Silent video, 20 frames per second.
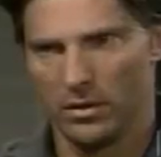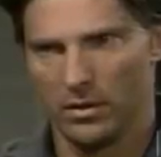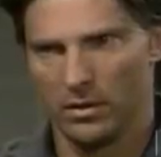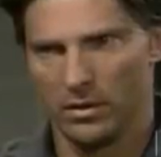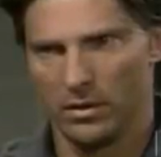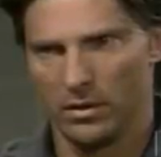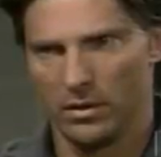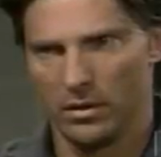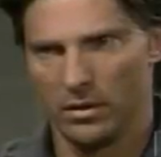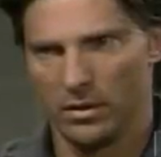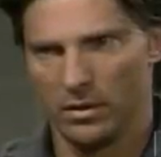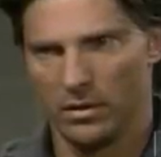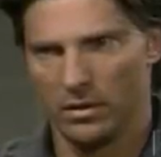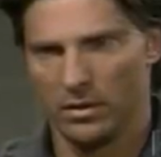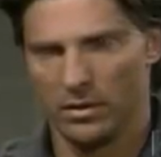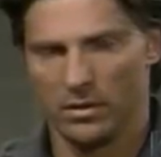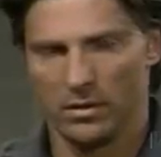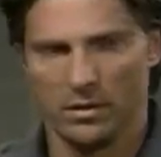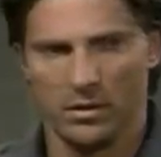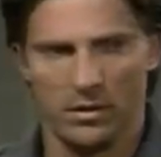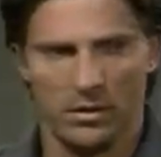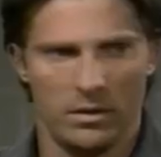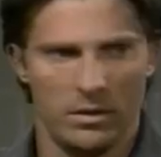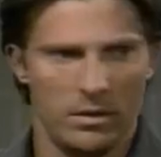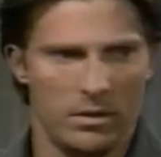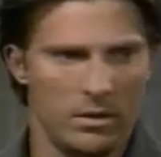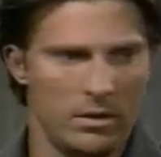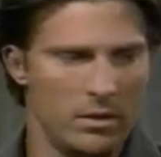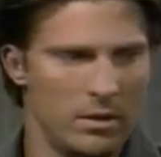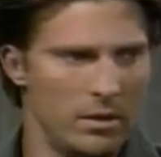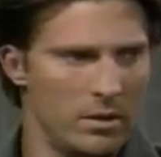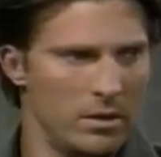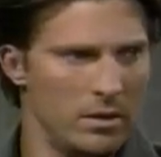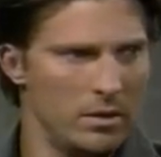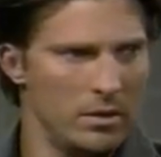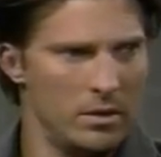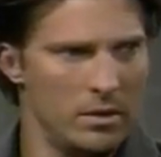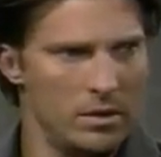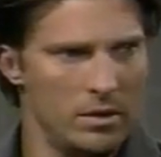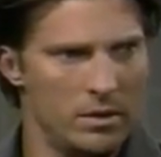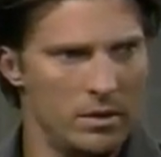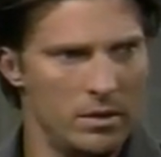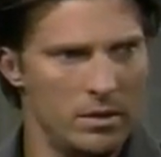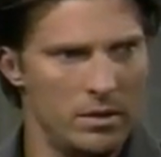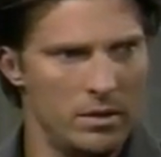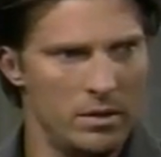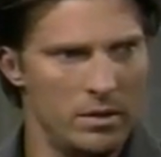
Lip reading: Then you try to let her go so she won't get shot